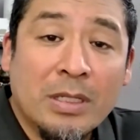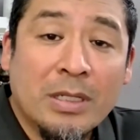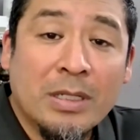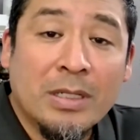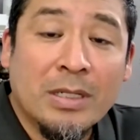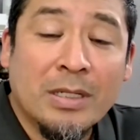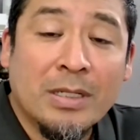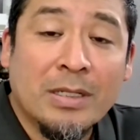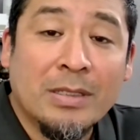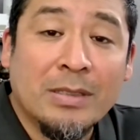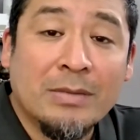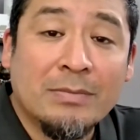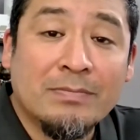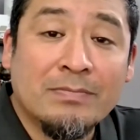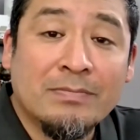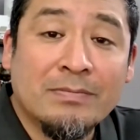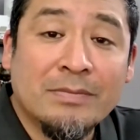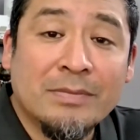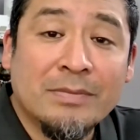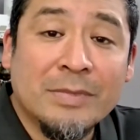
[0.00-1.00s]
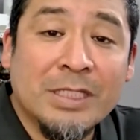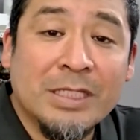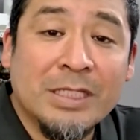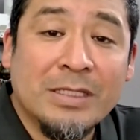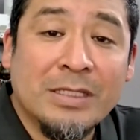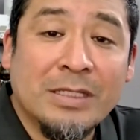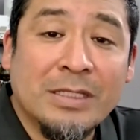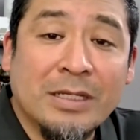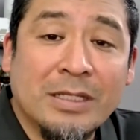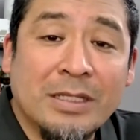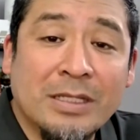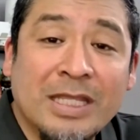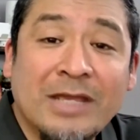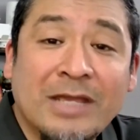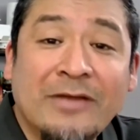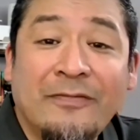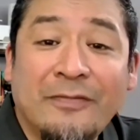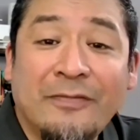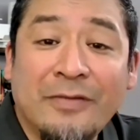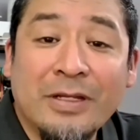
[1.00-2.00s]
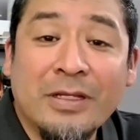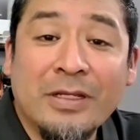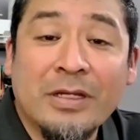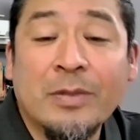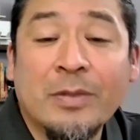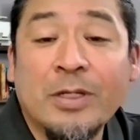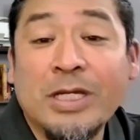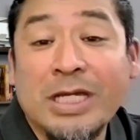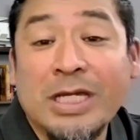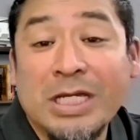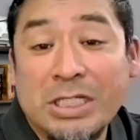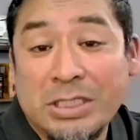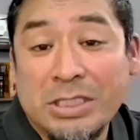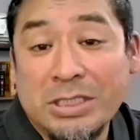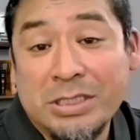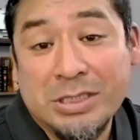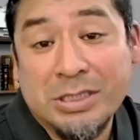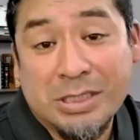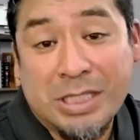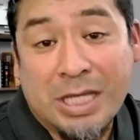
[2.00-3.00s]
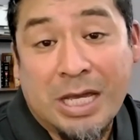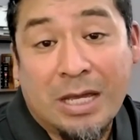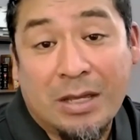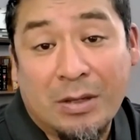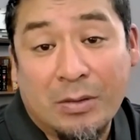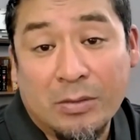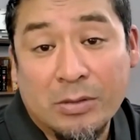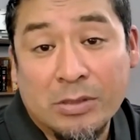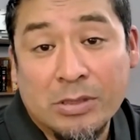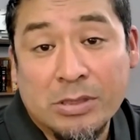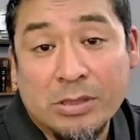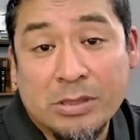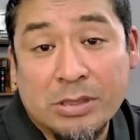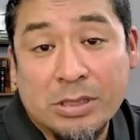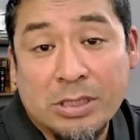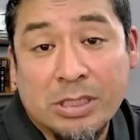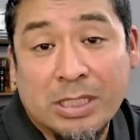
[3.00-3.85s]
uh, the different communication styles,